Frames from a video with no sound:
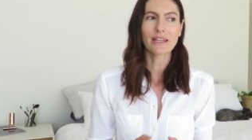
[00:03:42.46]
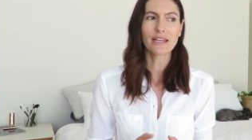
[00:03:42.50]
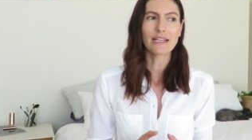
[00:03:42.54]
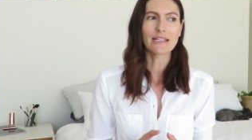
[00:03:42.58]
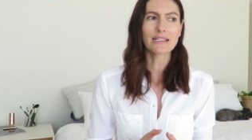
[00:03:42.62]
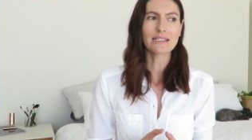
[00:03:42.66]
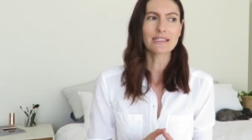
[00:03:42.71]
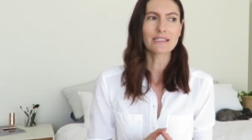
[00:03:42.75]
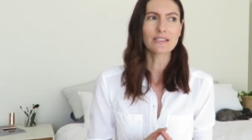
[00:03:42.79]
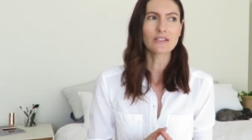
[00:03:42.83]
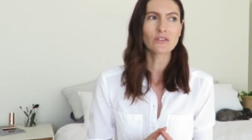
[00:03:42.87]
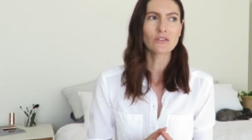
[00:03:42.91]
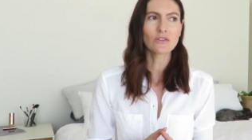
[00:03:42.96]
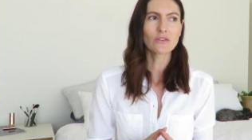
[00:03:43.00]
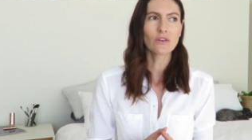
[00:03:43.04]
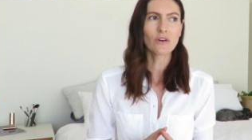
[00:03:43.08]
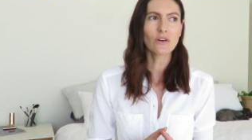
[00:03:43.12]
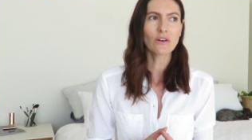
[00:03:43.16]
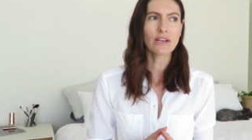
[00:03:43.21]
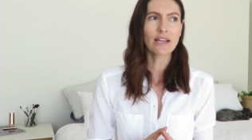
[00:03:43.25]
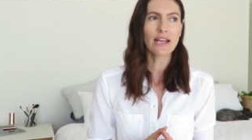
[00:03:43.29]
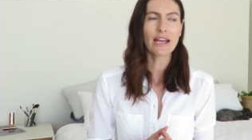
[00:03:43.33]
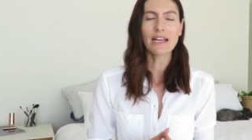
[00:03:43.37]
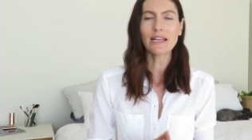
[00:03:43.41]
It's
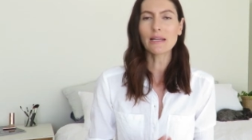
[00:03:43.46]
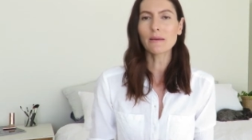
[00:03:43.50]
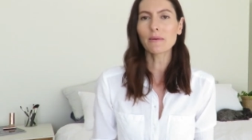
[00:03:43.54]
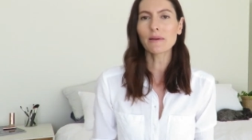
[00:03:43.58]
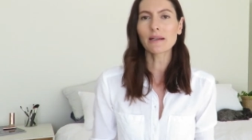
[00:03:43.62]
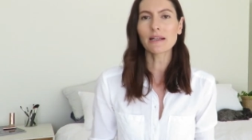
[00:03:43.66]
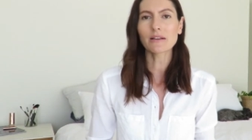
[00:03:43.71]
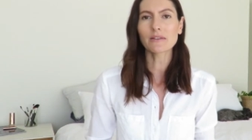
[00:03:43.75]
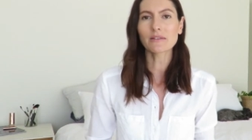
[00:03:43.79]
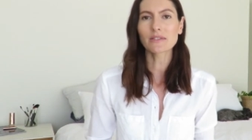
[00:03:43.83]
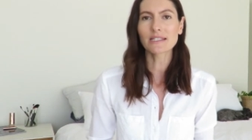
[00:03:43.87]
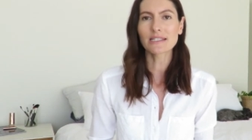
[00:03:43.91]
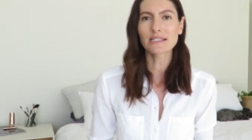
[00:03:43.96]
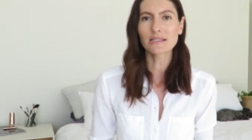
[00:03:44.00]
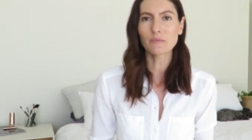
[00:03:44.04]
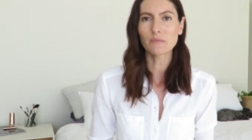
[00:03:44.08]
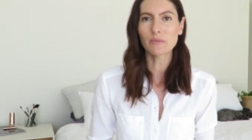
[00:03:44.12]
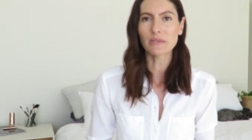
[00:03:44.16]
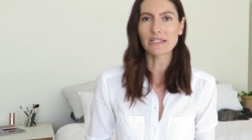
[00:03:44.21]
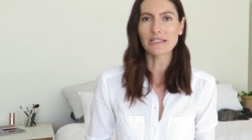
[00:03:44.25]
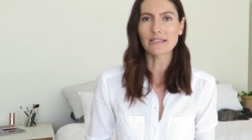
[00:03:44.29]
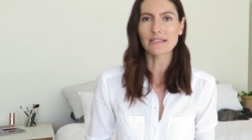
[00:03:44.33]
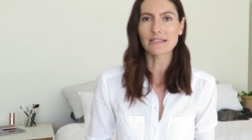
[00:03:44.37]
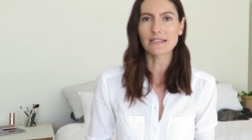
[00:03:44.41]
not anyone else's
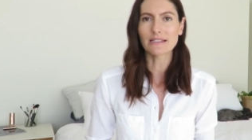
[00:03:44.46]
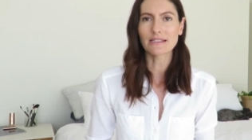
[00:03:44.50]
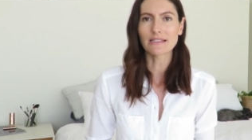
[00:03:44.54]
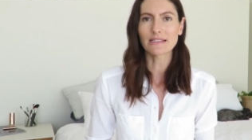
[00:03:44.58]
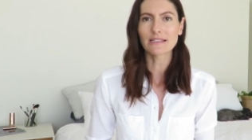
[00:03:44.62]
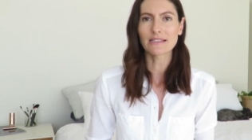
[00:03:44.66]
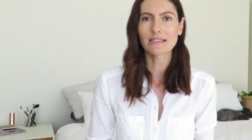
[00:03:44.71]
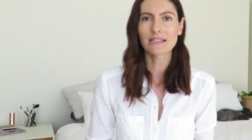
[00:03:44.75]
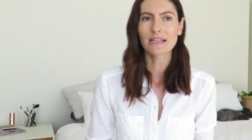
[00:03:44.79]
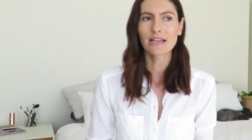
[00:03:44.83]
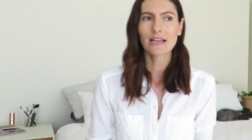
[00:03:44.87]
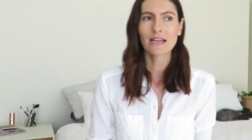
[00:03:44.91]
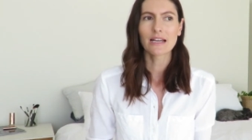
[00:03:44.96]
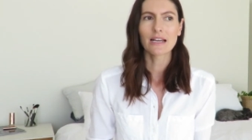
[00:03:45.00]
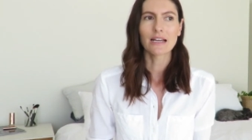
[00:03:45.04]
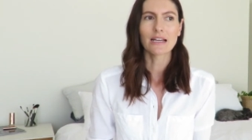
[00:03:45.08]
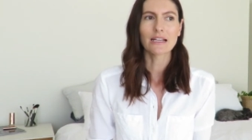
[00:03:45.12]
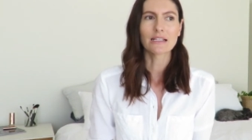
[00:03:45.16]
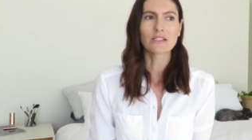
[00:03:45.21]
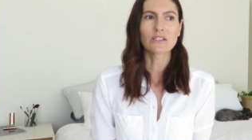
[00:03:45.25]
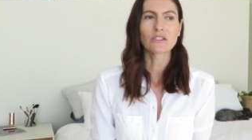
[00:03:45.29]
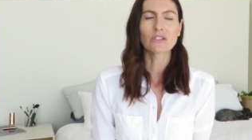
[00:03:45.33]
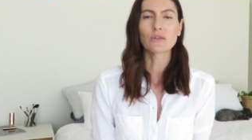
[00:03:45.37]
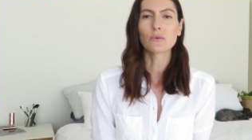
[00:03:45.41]
business
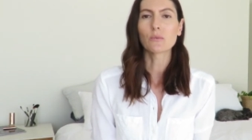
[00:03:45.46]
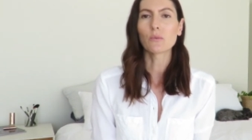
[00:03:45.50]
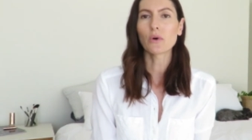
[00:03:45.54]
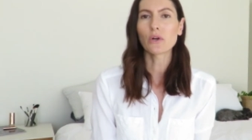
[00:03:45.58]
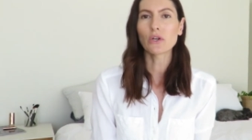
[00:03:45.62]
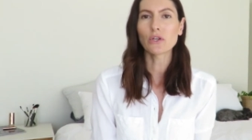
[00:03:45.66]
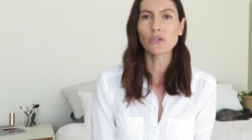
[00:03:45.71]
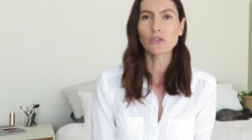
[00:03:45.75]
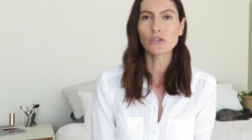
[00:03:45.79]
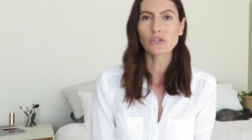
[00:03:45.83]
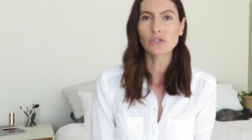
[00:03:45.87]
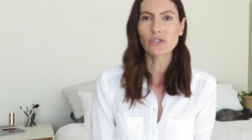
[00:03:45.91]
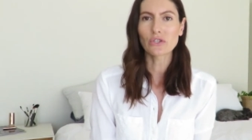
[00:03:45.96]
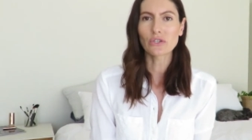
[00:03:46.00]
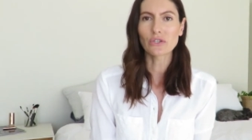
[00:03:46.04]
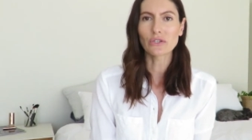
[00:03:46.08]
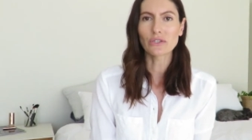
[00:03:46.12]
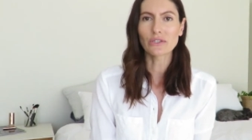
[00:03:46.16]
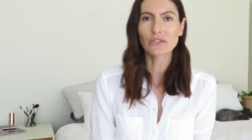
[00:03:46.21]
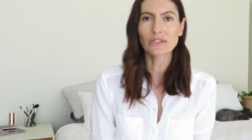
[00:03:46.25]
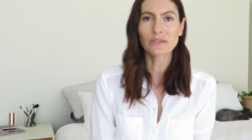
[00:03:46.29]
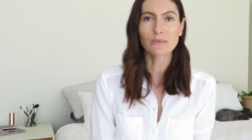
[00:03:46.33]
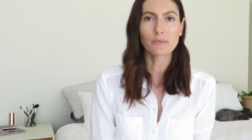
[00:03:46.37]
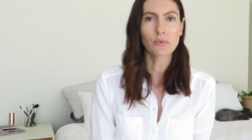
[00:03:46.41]
as to what you
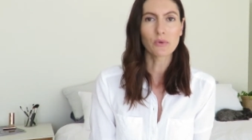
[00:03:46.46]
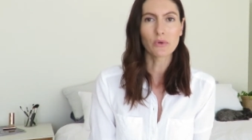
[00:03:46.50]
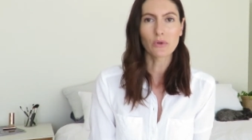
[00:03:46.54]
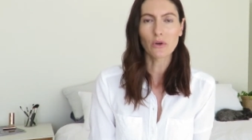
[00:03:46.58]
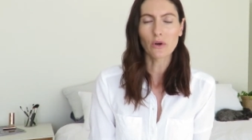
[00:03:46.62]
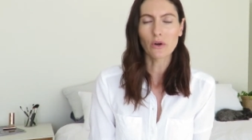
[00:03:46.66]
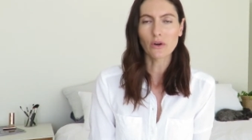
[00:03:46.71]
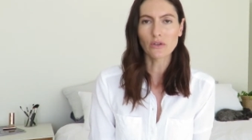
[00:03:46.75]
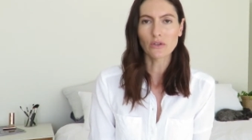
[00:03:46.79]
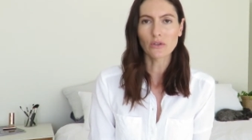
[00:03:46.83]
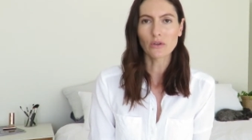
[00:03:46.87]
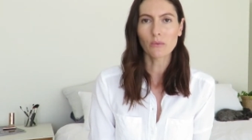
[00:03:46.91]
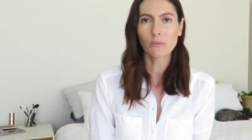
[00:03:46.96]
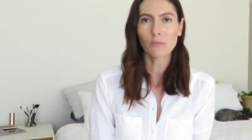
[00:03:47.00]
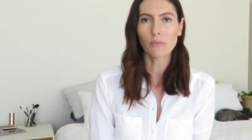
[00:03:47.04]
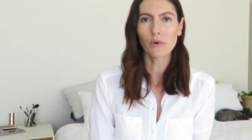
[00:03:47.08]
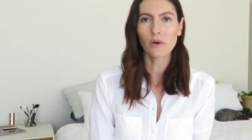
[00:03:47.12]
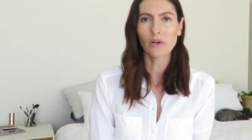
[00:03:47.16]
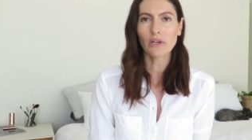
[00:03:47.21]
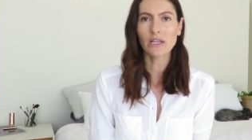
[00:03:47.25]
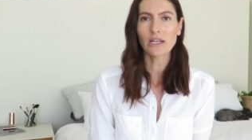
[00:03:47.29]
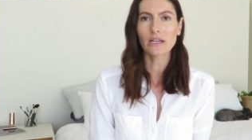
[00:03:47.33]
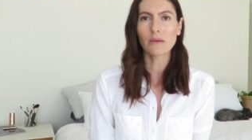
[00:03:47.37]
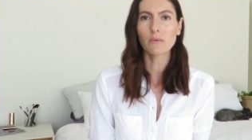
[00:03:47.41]
choose to put on your
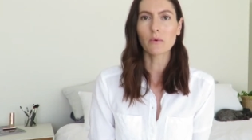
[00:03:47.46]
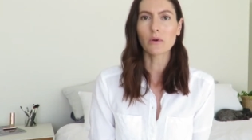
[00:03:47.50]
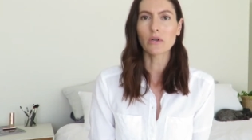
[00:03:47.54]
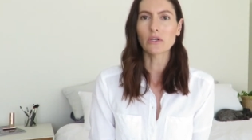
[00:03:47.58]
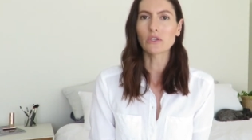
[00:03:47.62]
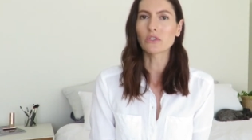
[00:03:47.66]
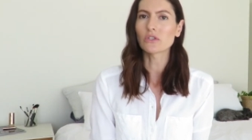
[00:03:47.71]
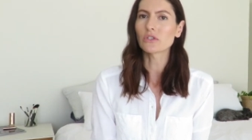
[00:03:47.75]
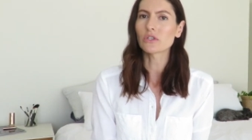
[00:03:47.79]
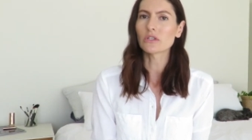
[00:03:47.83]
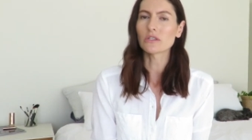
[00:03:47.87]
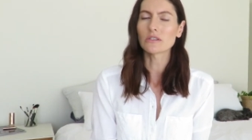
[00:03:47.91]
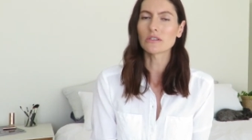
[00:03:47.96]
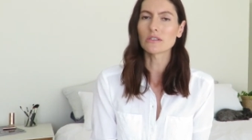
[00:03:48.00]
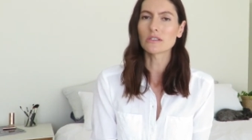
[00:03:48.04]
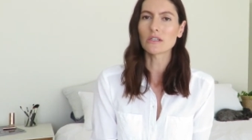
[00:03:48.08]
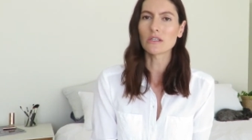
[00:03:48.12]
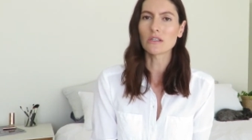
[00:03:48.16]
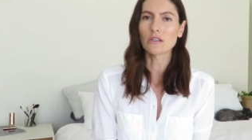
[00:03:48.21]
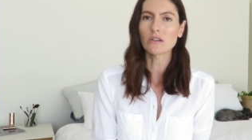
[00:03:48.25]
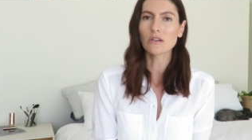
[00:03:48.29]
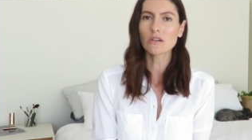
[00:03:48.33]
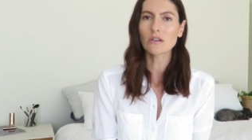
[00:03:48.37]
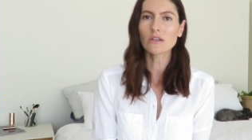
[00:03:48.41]
body, what you choose to
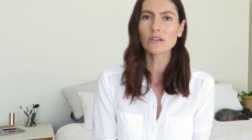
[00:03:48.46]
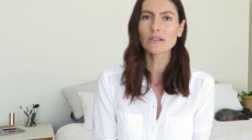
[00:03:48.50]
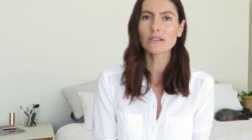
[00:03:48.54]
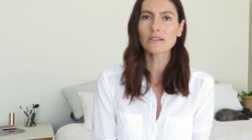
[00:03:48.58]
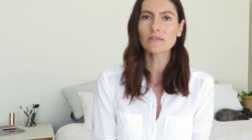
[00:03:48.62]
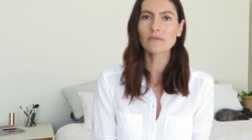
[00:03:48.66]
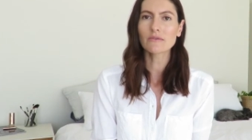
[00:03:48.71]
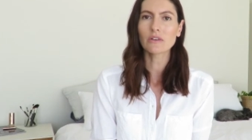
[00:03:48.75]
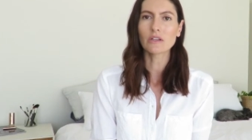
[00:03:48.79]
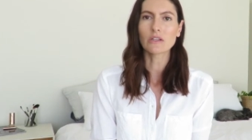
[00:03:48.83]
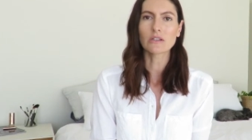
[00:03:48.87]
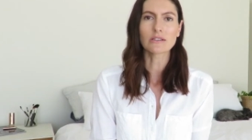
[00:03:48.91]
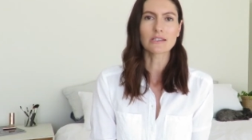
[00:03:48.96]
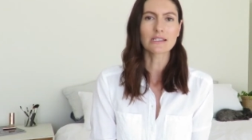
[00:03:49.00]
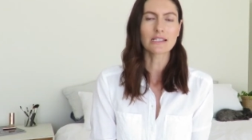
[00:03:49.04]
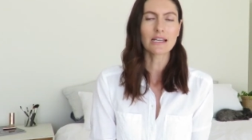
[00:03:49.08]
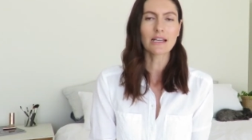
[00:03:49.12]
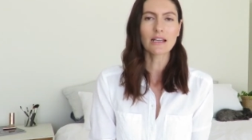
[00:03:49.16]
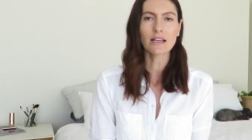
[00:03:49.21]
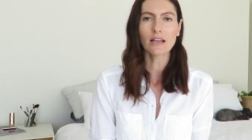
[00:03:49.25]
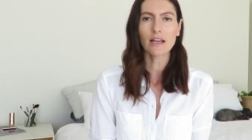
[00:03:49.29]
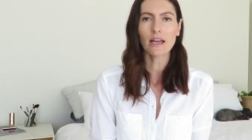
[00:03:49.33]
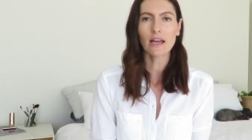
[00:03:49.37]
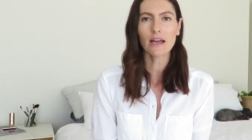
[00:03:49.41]
use for your
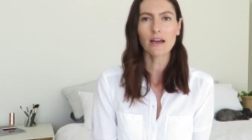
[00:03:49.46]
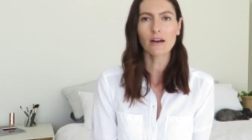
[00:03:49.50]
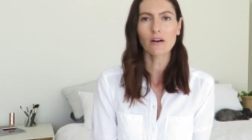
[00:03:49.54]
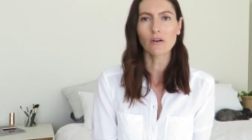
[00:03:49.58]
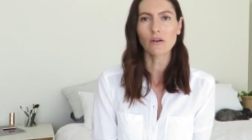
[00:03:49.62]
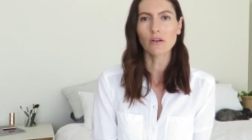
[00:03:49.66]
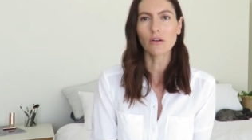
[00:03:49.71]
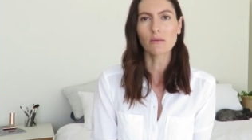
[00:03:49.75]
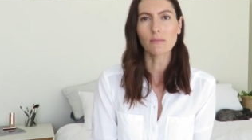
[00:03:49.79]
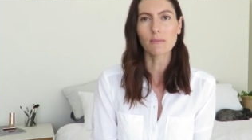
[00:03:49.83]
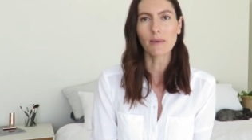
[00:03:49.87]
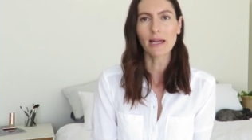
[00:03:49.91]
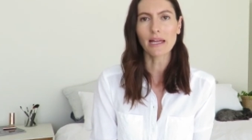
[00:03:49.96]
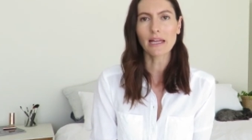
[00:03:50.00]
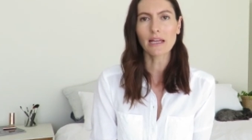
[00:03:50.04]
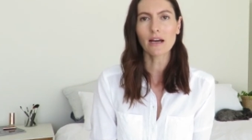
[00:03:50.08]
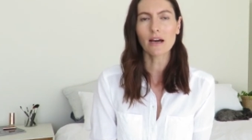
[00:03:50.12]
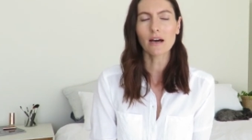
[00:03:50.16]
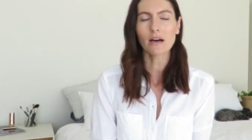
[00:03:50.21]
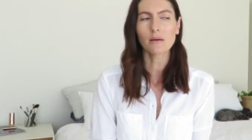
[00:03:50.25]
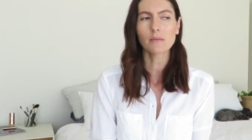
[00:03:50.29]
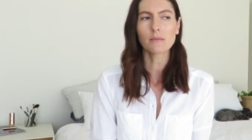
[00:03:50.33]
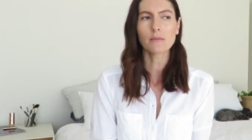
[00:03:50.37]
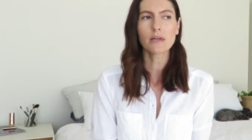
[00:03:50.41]
skincare or your
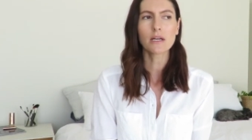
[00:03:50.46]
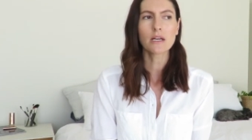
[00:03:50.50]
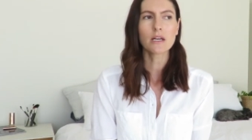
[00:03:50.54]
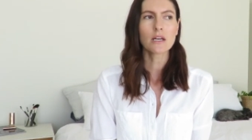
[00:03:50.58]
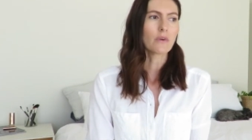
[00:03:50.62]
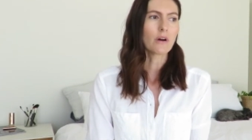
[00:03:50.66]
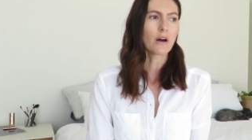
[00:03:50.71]
makeup.